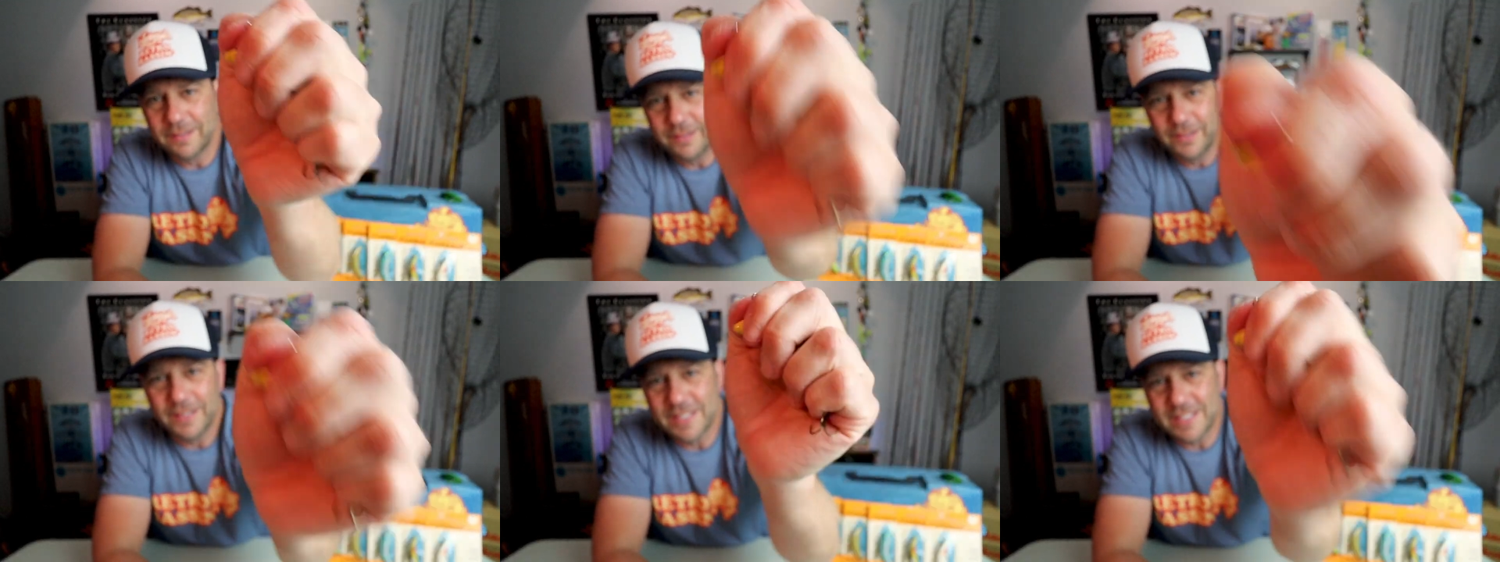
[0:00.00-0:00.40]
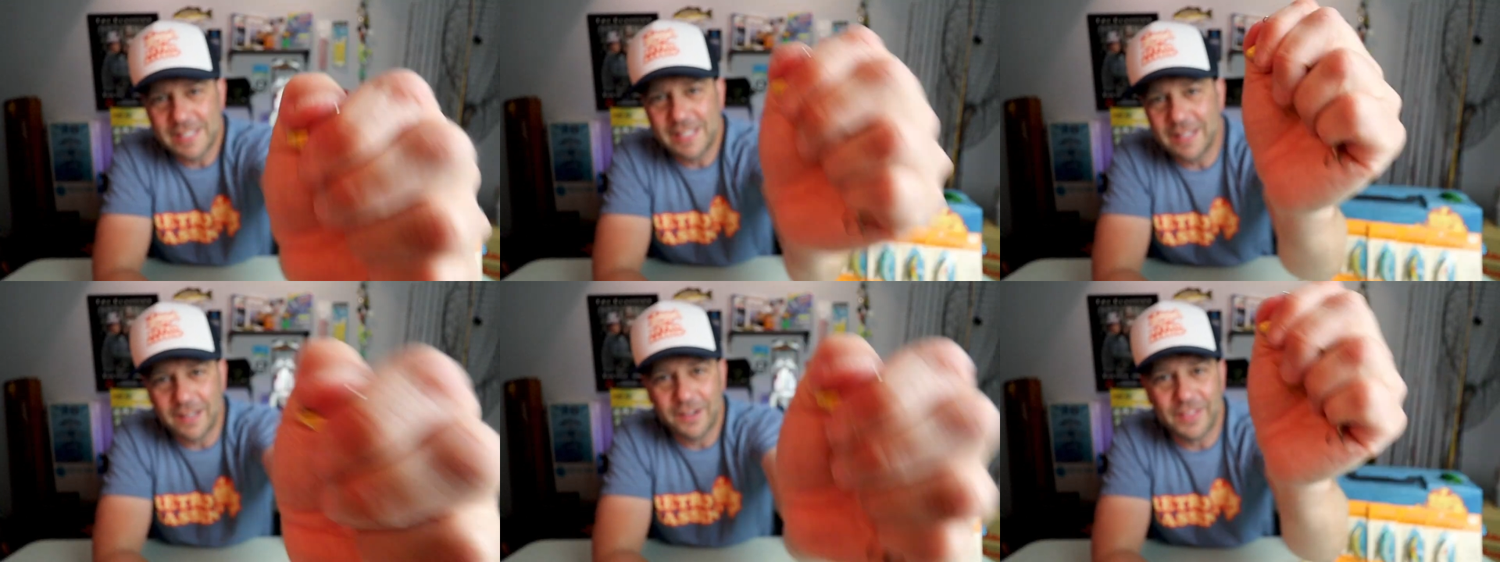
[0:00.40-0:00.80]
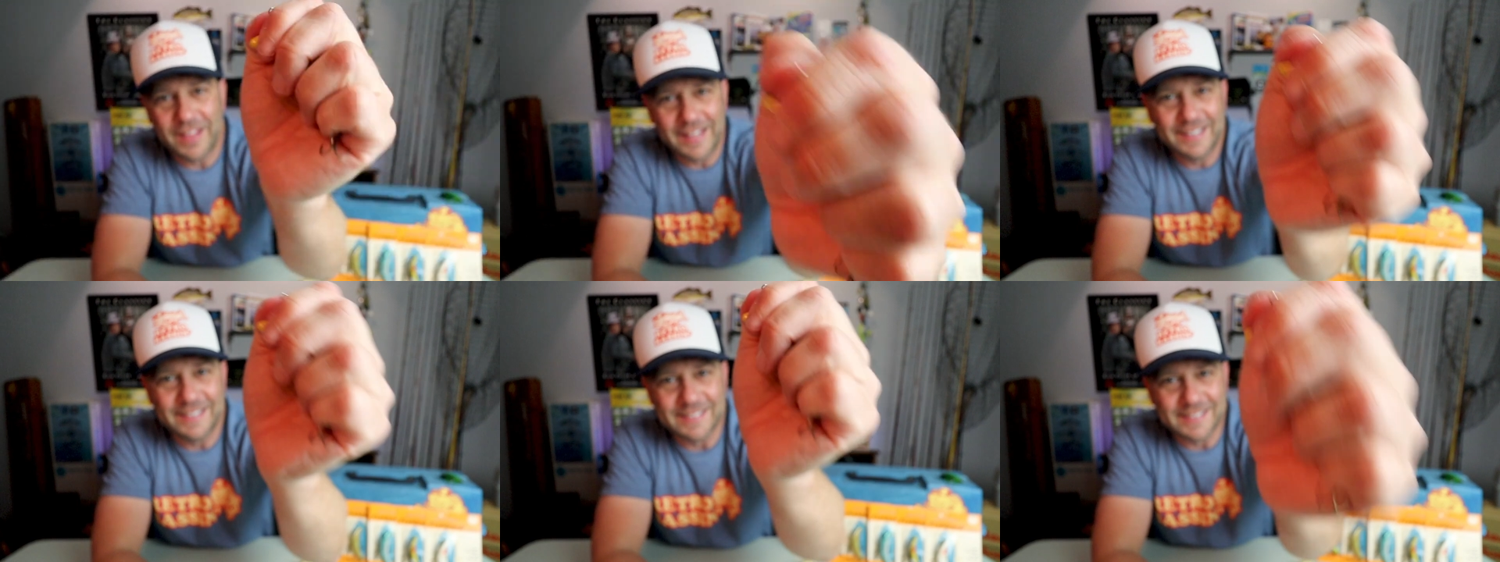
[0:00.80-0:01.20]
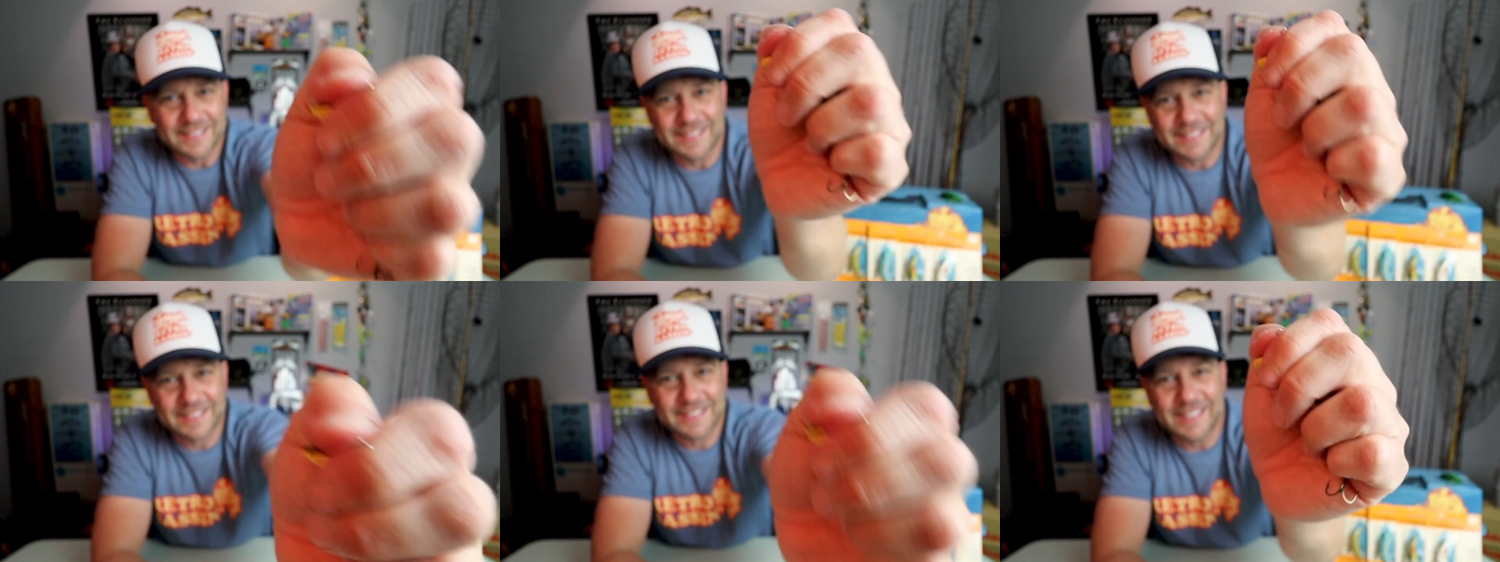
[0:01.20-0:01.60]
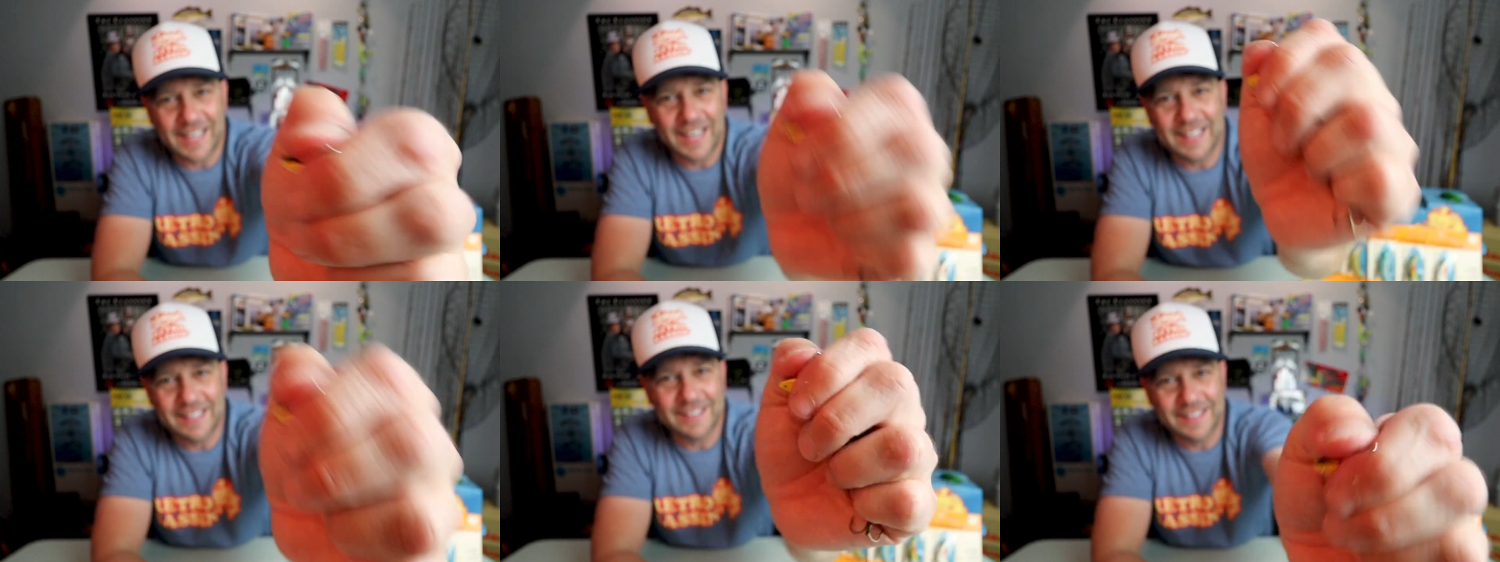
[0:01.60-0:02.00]
You can see there that is
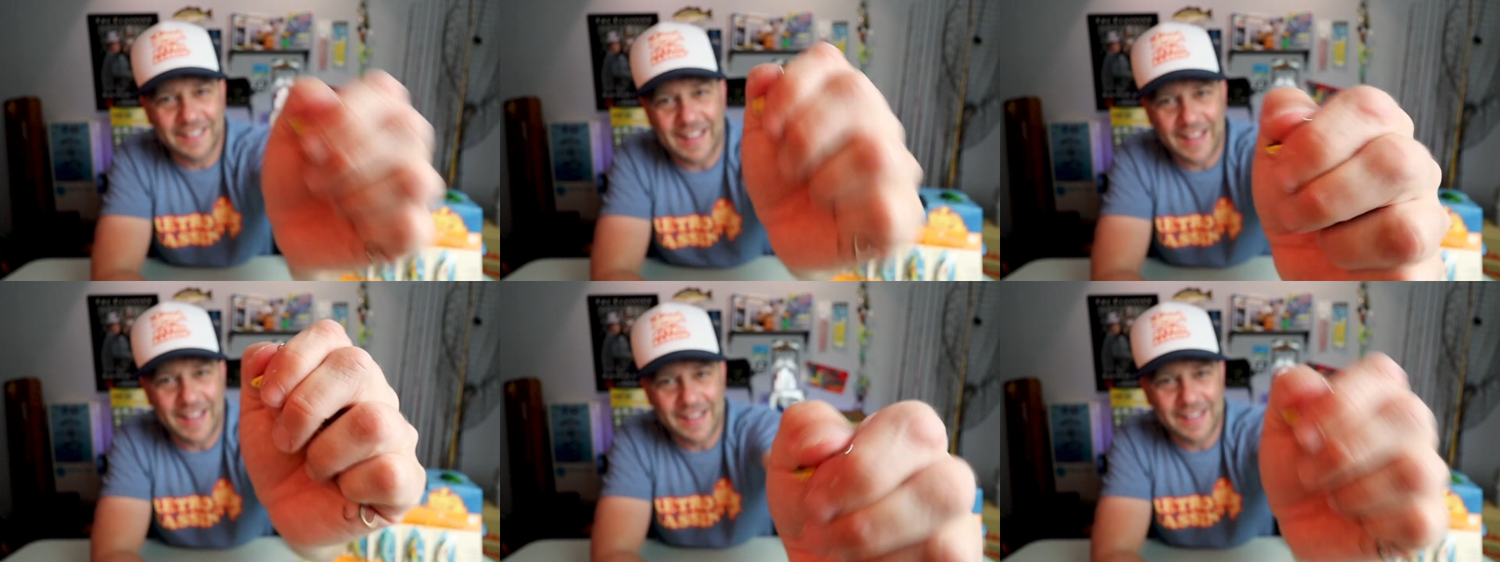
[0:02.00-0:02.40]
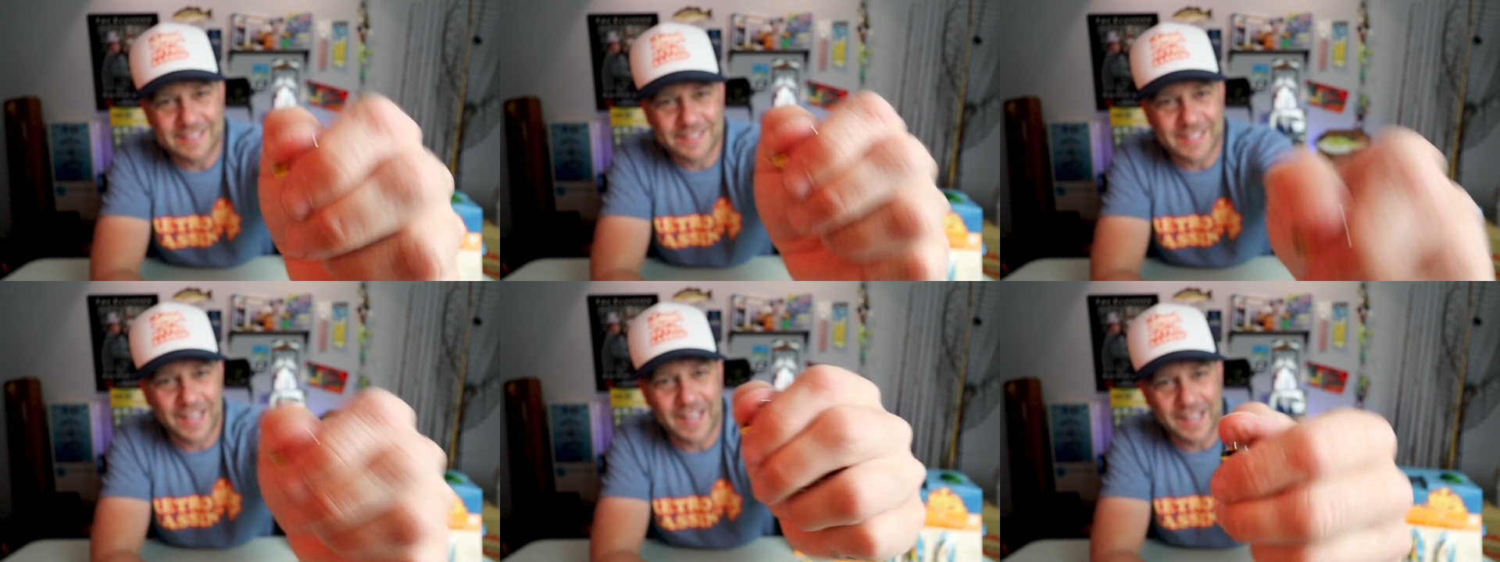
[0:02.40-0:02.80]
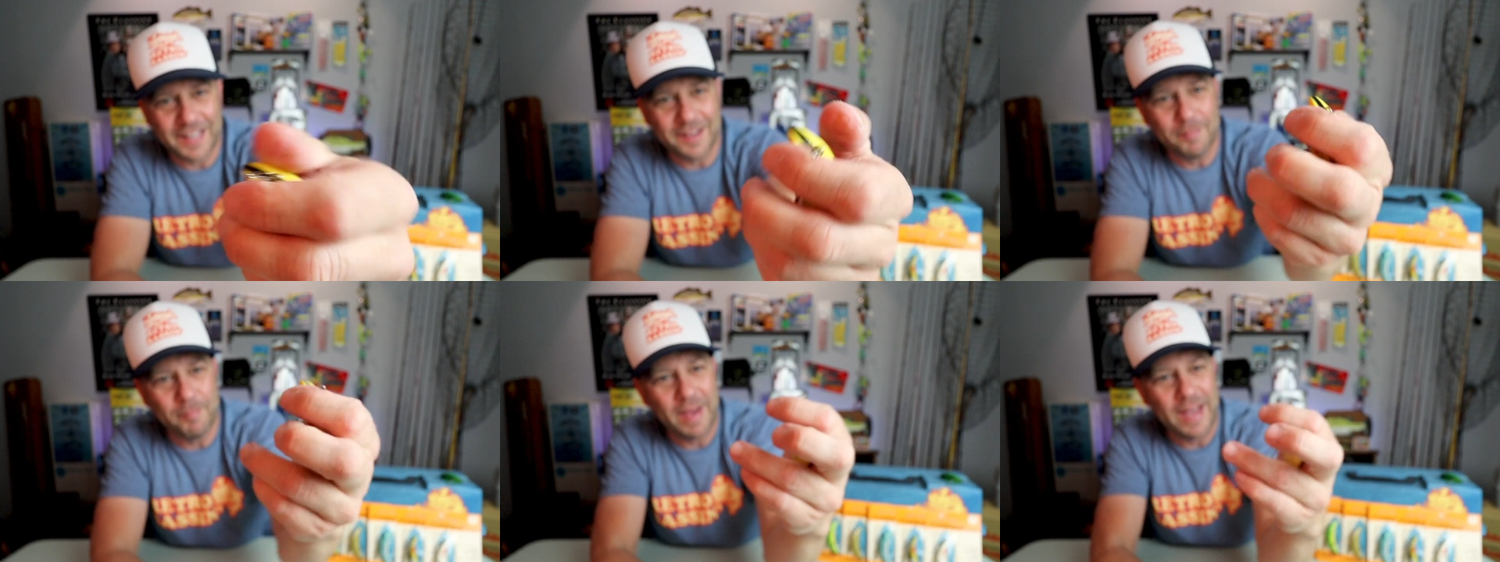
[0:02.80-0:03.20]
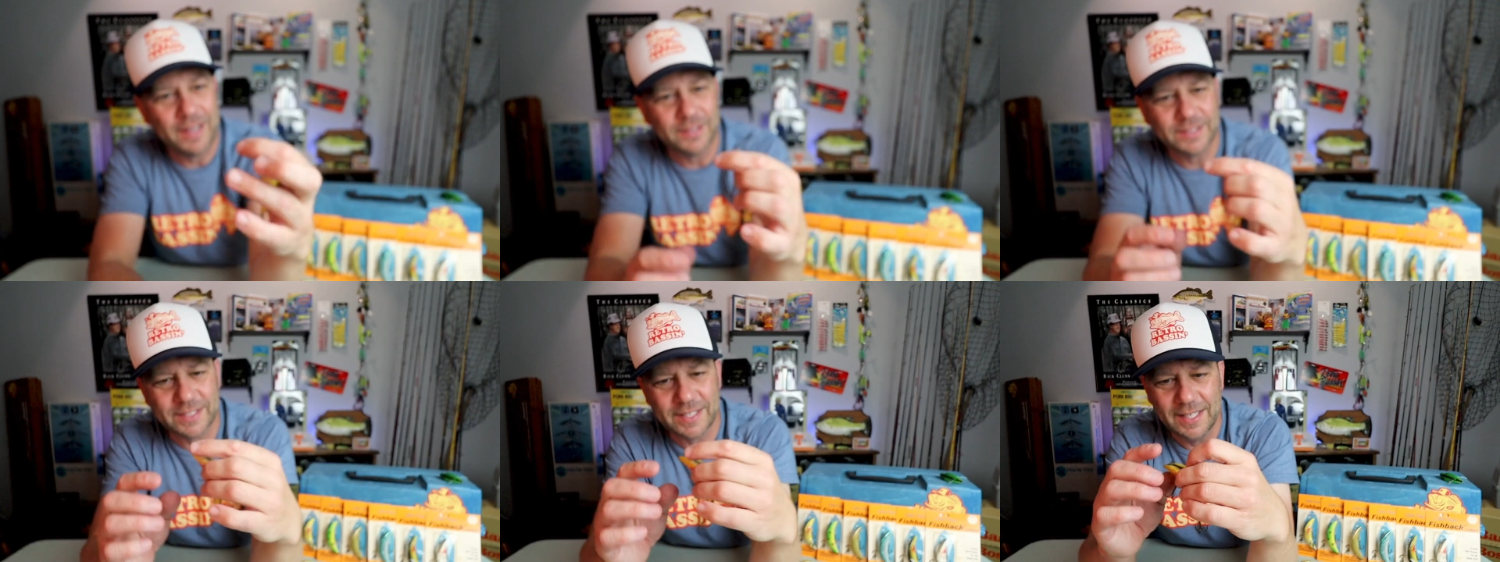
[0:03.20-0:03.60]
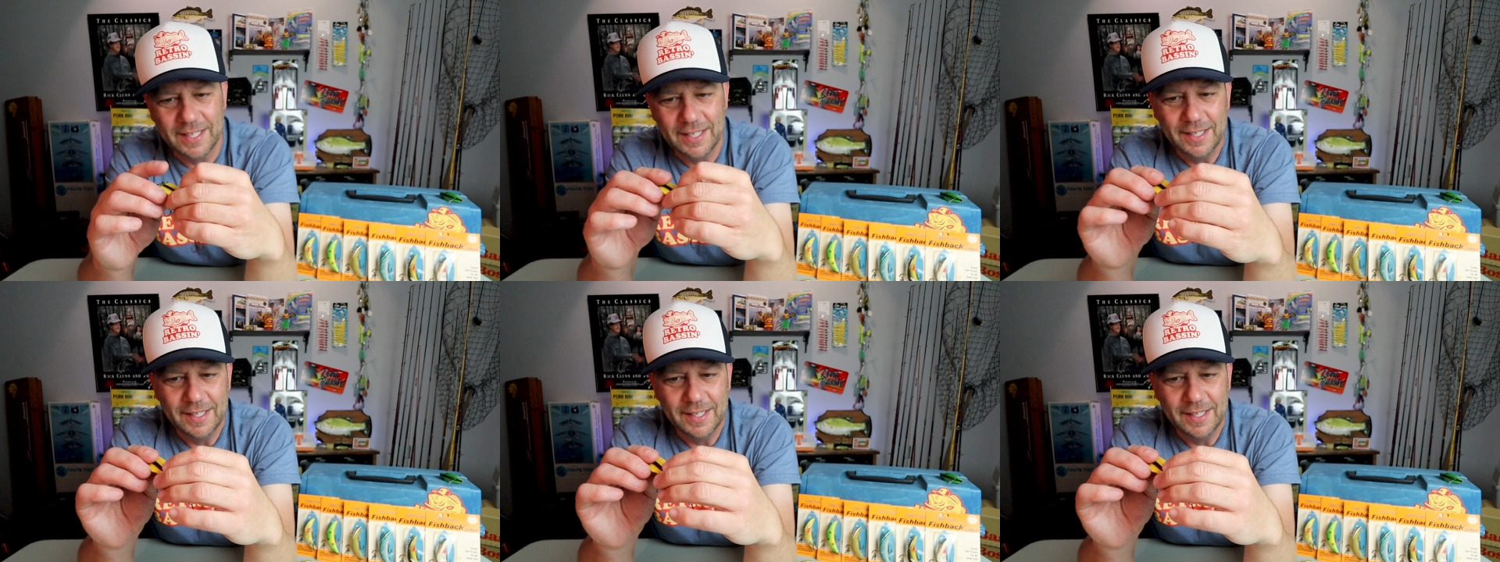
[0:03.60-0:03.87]
silent as a mouse.